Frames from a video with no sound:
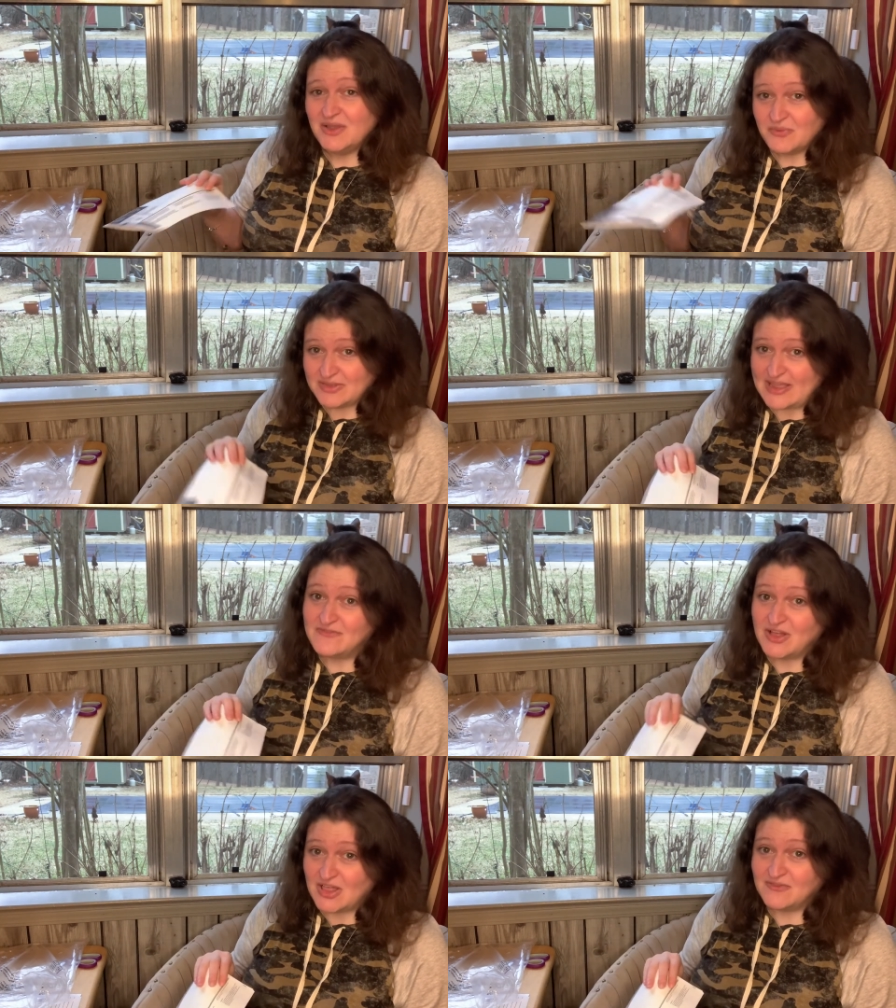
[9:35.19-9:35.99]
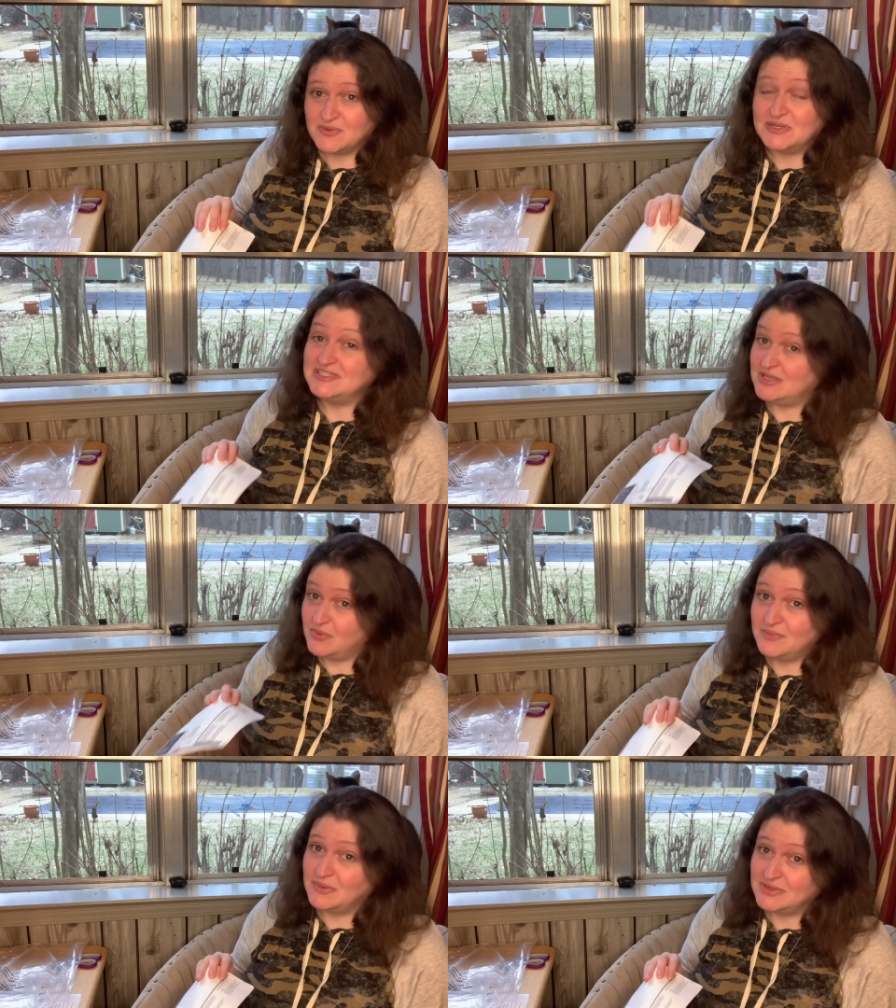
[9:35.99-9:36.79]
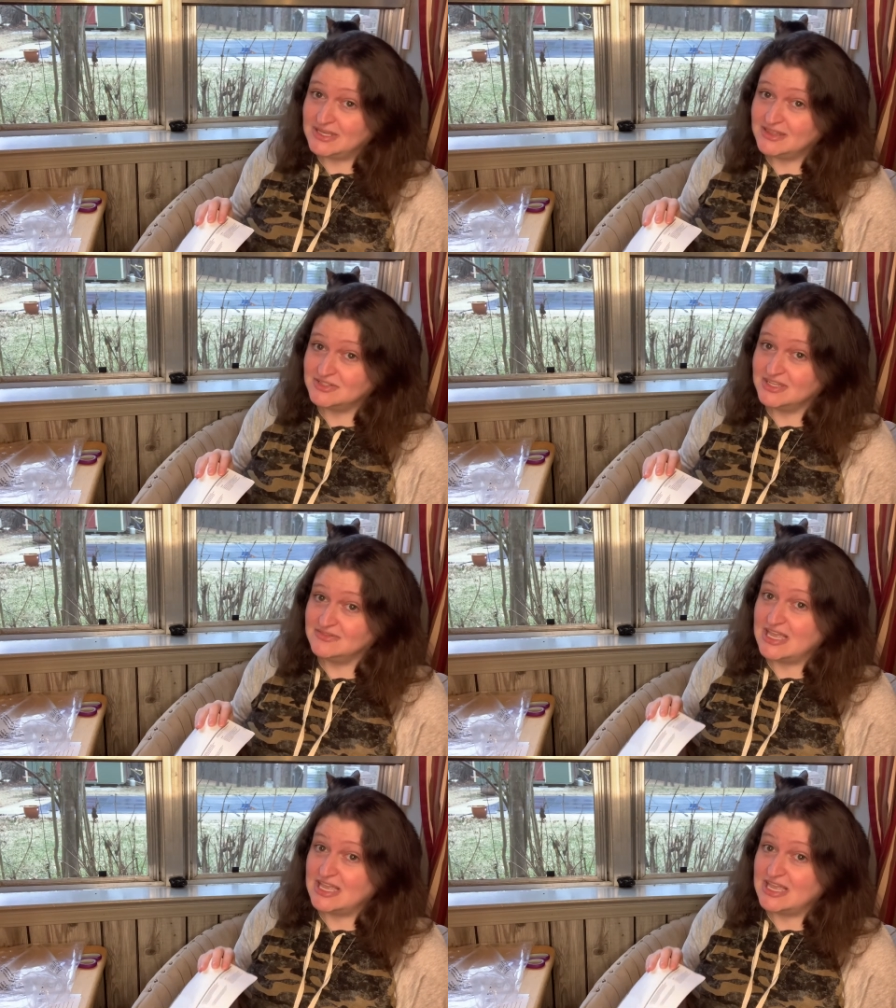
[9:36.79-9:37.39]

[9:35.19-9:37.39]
when they fell over because they wouldn't be able to get themselves